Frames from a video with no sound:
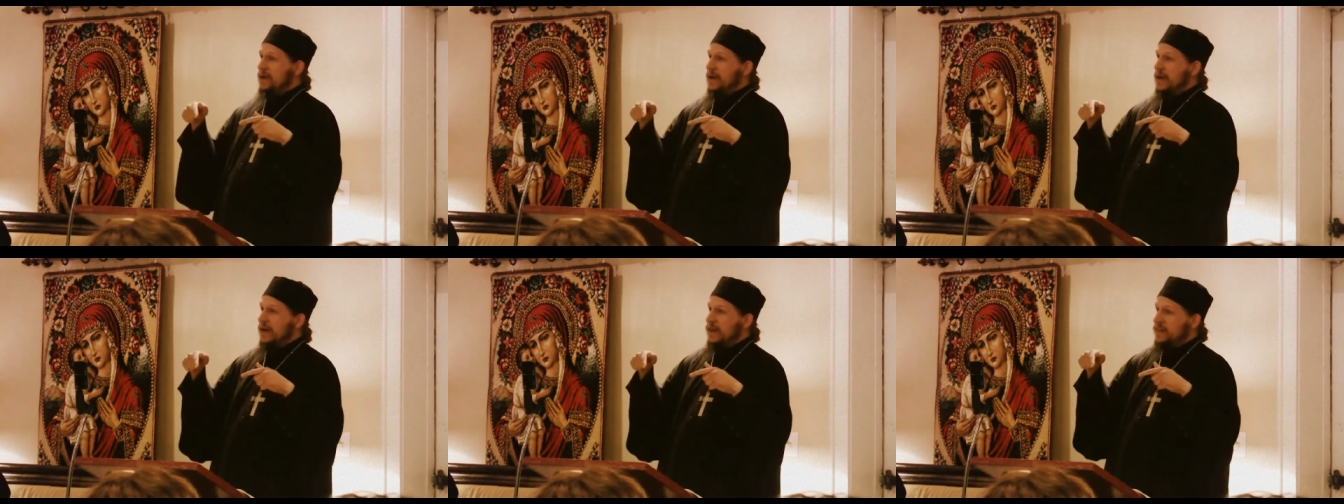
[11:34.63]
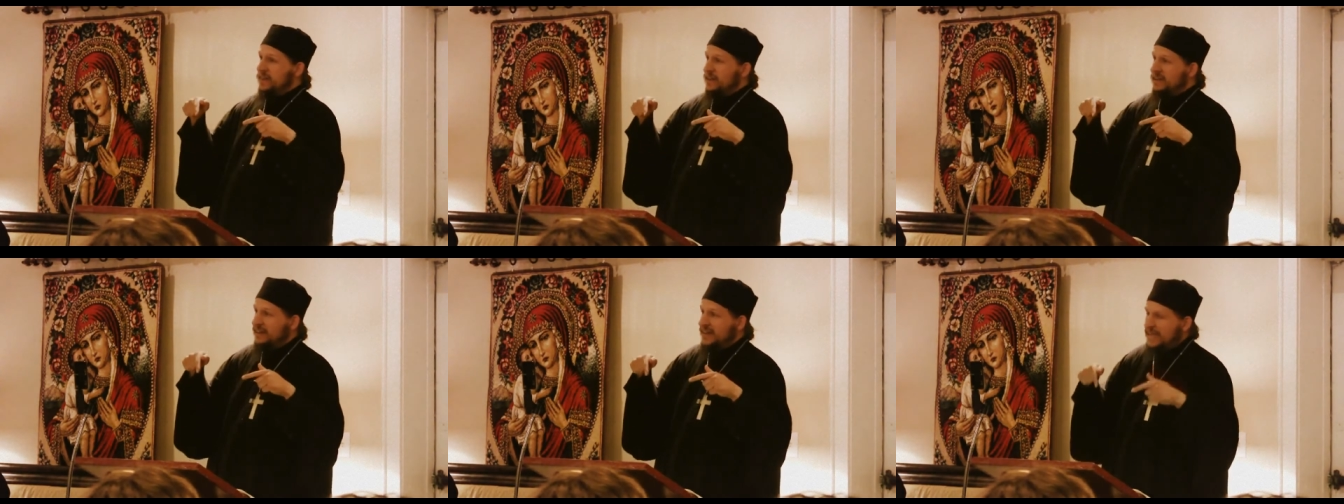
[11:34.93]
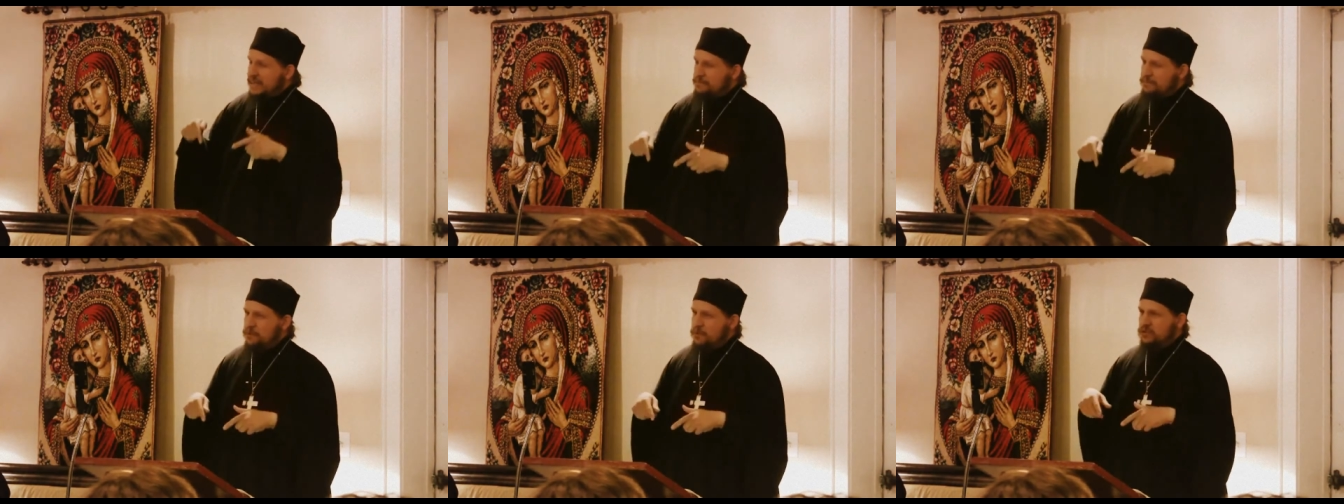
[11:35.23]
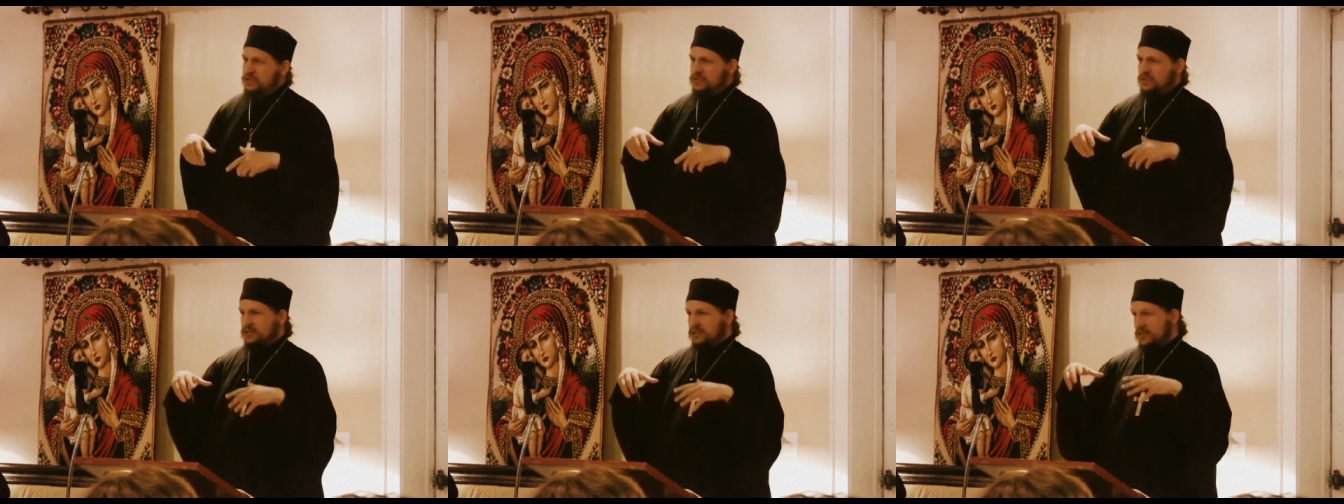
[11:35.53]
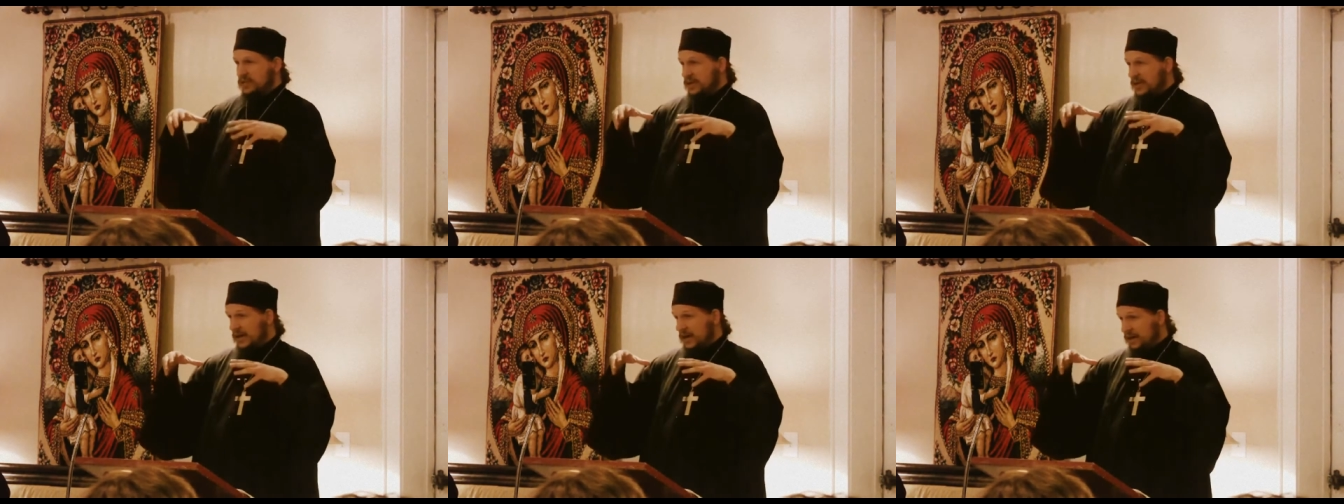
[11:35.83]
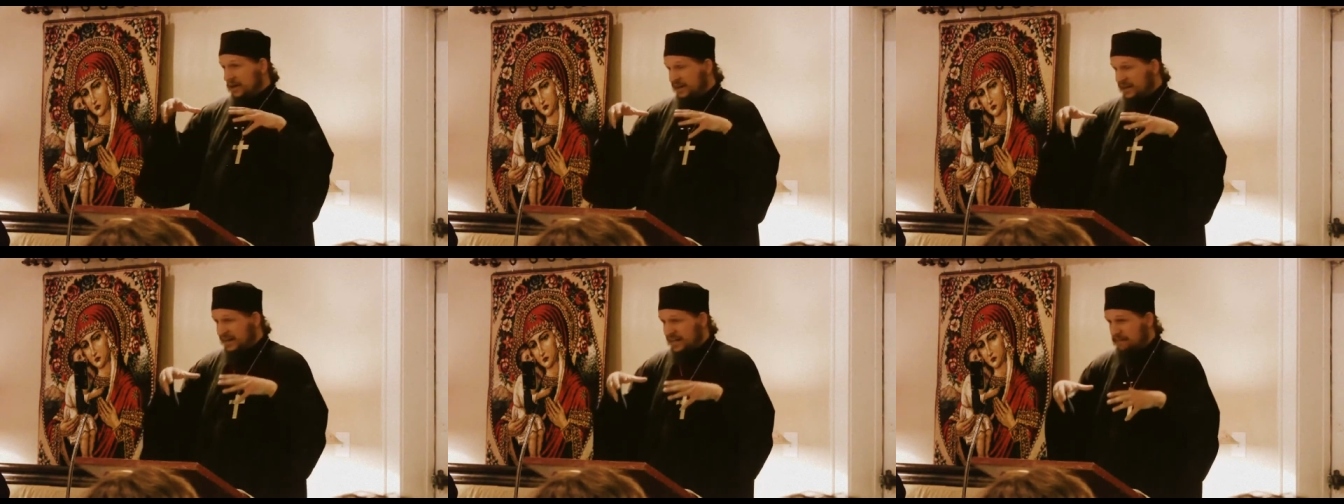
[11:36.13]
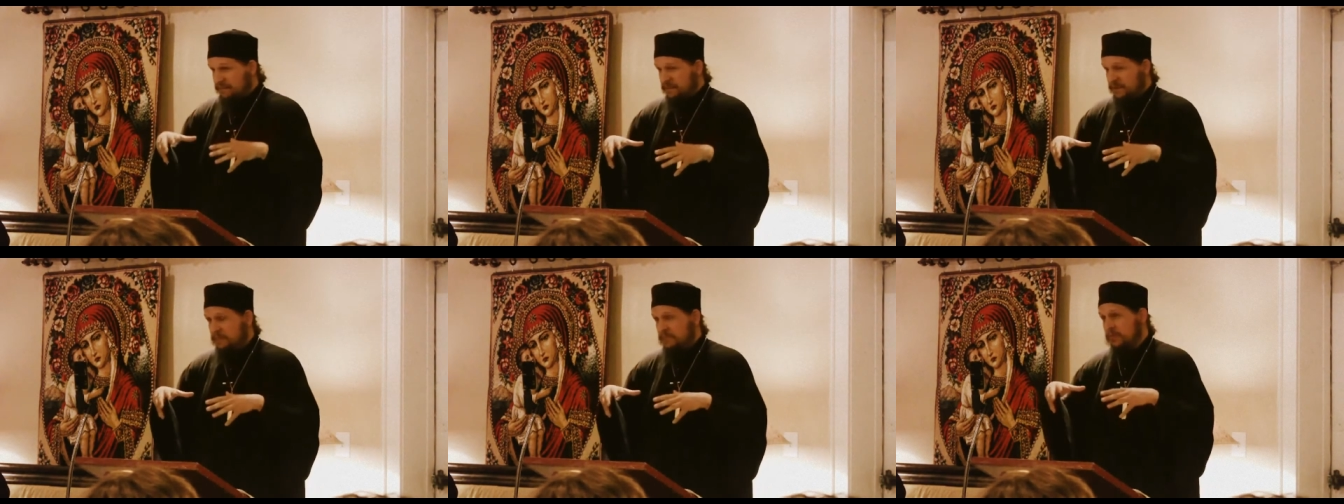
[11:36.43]
how the layperson, how
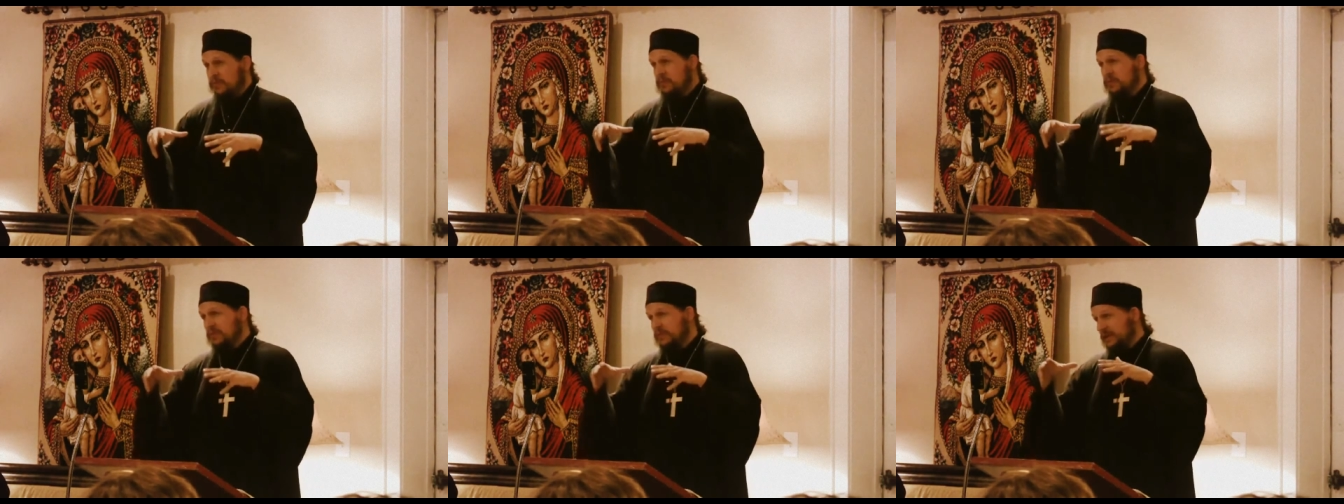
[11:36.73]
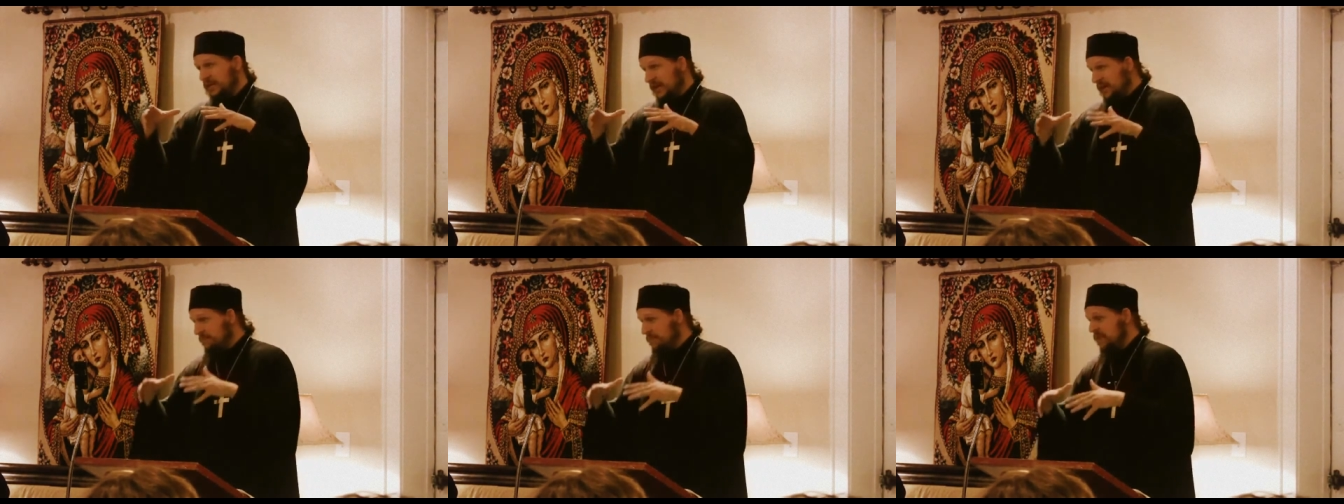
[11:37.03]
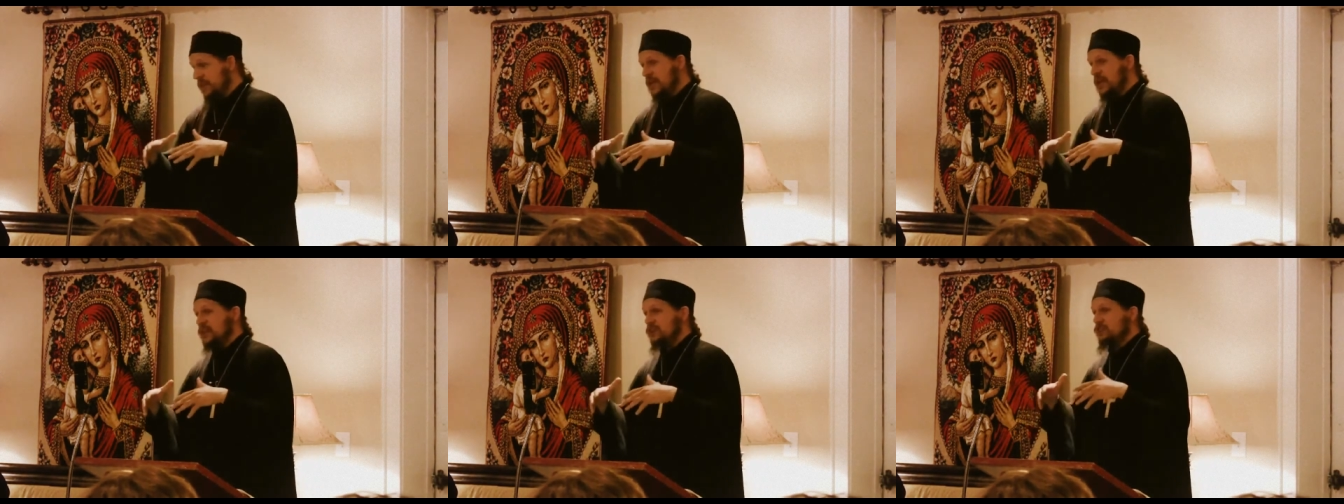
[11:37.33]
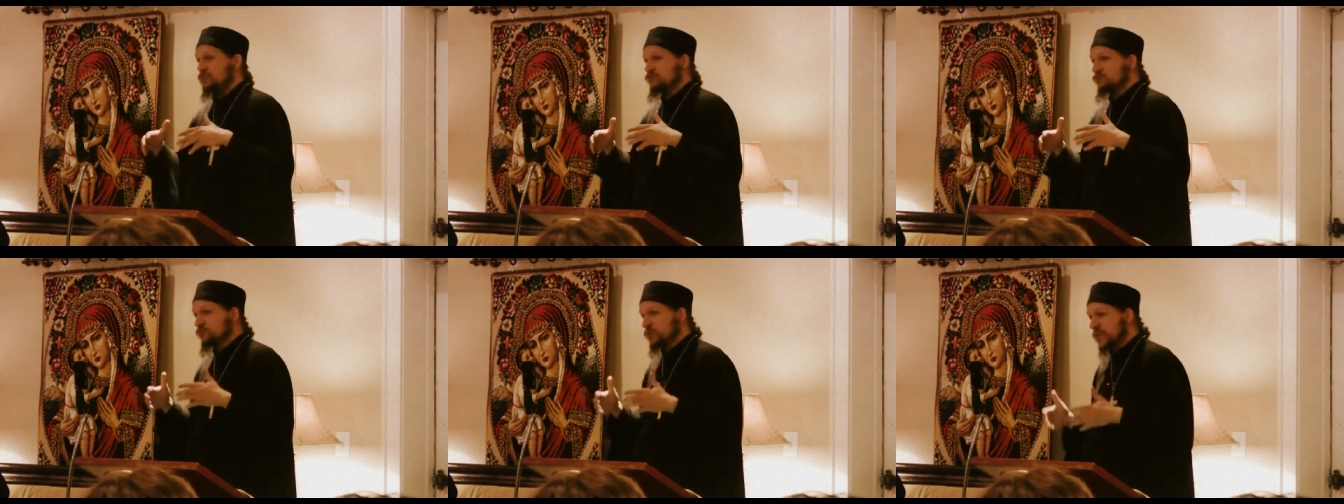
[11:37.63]
lay people, laymen,